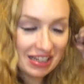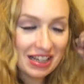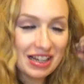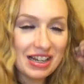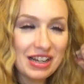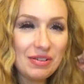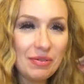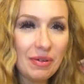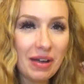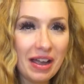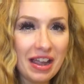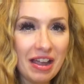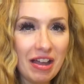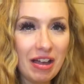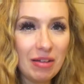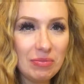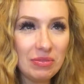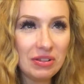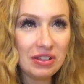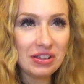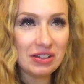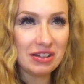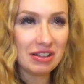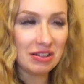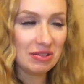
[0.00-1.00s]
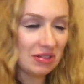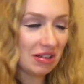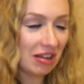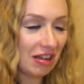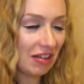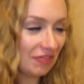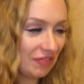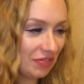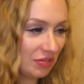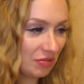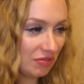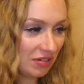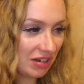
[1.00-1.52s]
So anyway, I'm good.
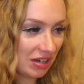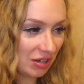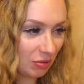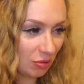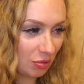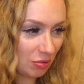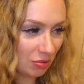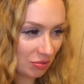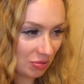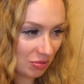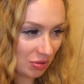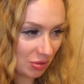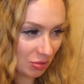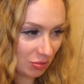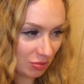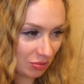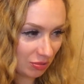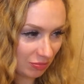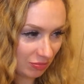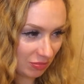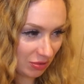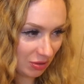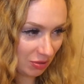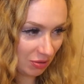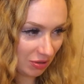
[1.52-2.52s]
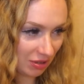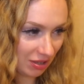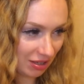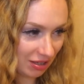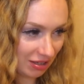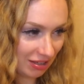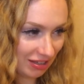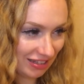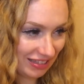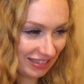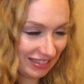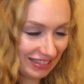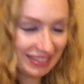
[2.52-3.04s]
I feel really awkward talking to you.
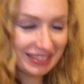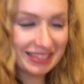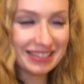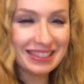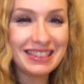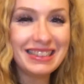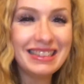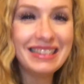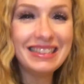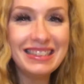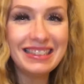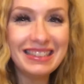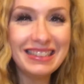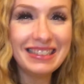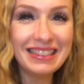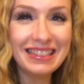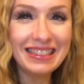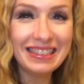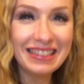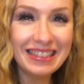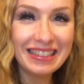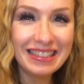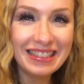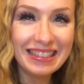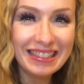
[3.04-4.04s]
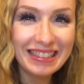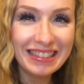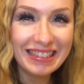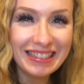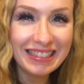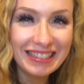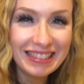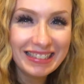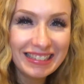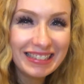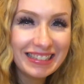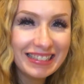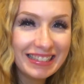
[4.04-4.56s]
Hi!
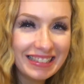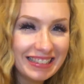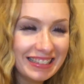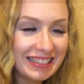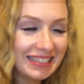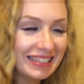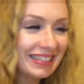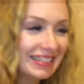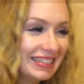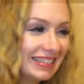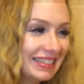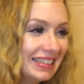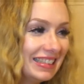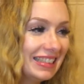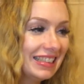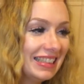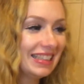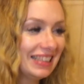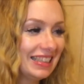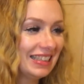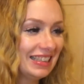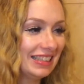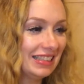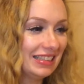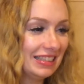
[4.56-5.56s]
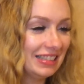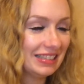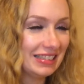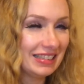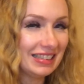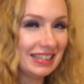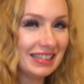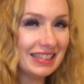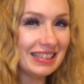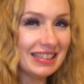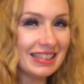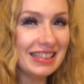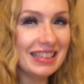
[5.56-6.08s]
Bye! Hi
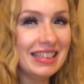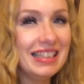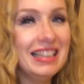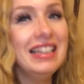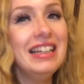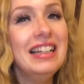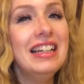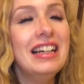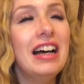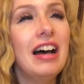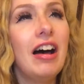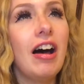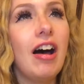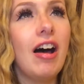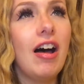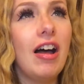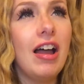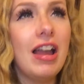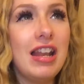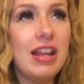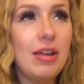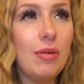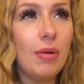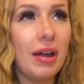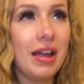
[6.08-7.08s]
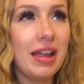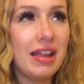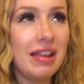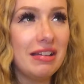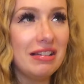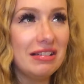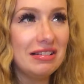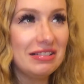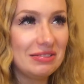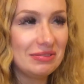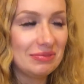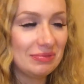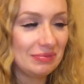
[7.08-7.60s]
everyone! Anyway.
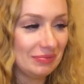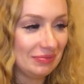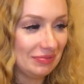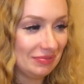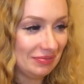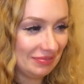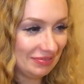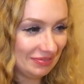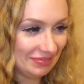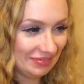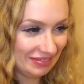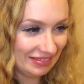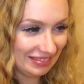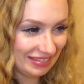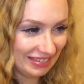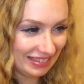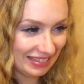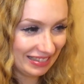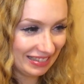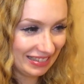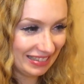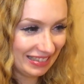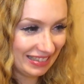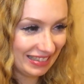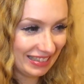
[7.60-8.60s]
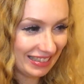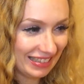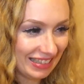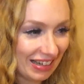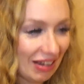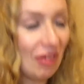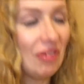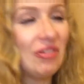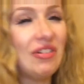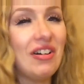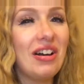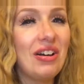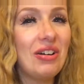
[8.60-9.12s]
Super duper.
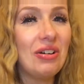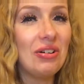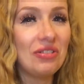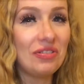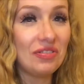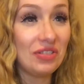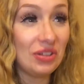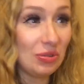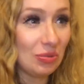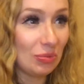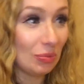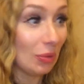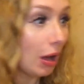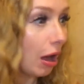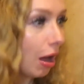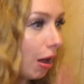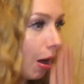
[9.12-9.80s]
Oh, fuck off you.